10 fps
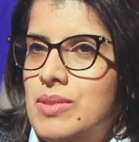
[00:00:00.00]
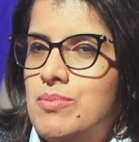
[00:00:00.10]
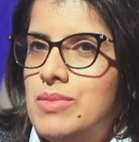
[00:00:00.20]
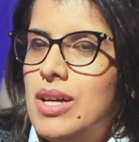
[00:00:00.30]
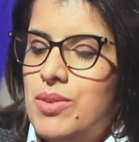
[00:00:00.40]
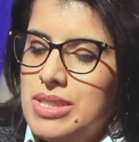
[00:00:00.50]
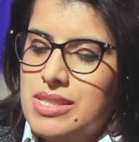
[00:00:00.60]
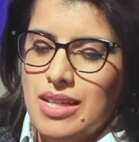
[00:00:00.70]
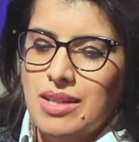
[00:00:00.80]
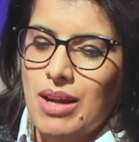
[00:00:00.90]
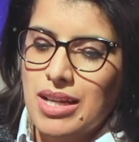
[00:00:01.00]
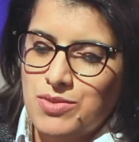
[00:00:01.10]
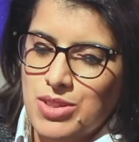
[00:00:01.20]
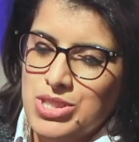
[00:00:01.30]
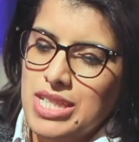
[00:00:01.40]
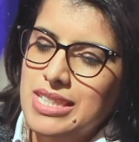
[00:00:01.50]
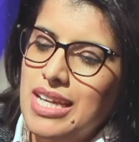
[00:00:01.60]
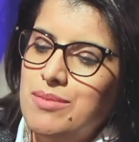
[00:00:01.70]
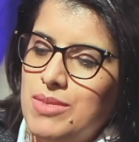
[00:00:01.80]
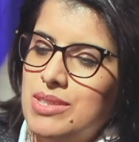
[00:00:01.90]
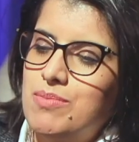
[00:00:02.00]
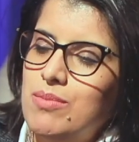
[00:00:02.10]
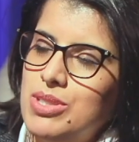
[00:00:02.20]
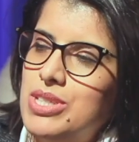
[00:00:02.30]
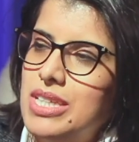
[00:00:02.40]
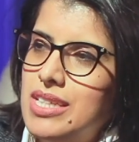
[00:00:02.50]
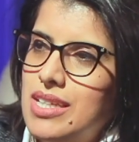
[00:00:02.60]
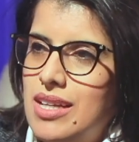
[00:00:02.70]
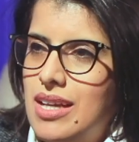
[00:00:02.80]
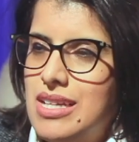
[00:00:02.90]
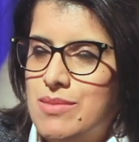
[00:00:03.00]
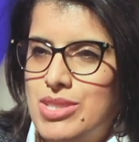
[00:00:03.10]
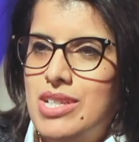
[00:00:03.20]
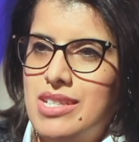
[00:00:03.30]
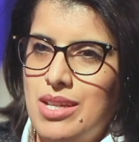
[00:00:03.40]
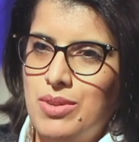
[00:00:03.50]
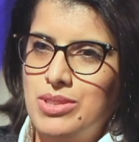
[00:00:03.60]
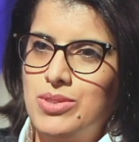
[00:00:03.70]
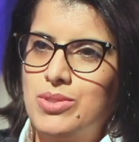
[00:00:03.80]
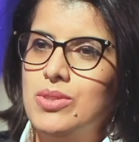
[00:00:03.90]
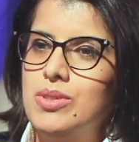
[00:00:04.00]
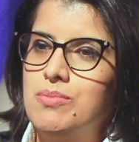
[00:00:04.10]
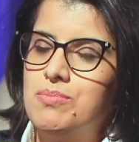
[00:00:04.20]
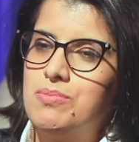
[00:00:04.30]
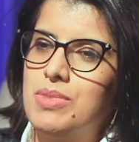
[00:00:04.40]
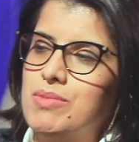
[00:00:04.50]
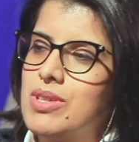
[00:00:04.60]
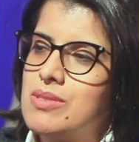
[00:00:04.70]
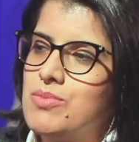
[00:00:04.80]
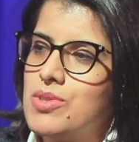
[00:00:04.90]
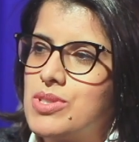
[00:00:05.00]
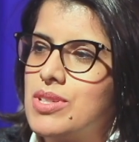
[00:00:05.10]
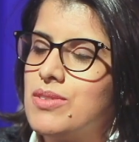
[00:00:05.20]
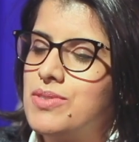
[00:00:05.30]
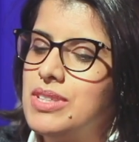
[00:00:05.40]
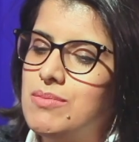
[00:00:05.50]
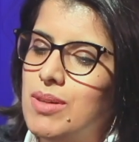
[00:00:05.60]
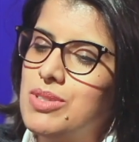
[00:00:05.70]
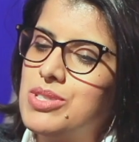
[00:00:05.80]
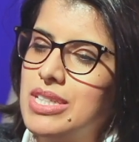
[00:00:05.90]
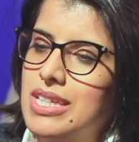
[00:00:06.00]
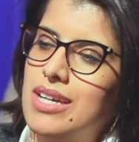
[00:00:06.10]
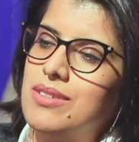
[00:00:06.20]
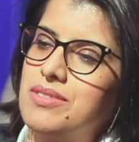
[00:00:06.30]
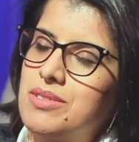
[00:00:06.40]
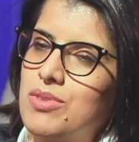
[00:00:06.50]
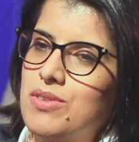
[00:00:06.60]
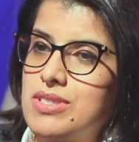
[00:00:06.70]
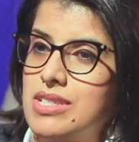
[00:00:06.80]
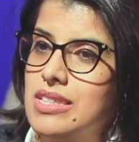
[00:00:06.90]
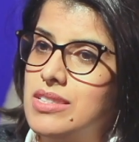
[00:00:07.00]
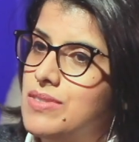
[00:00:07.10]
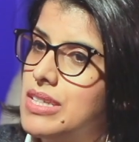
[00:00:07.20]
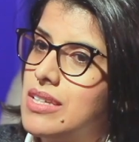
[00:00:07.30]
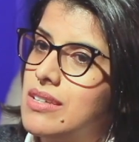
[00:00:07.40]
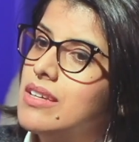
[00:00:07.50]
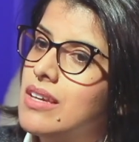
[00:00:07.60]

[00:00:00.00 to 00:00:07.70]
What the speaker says: Now it's unfortunately I'm not publishing as much as I wanted to, but because most of the publishing now, it's more of a scientific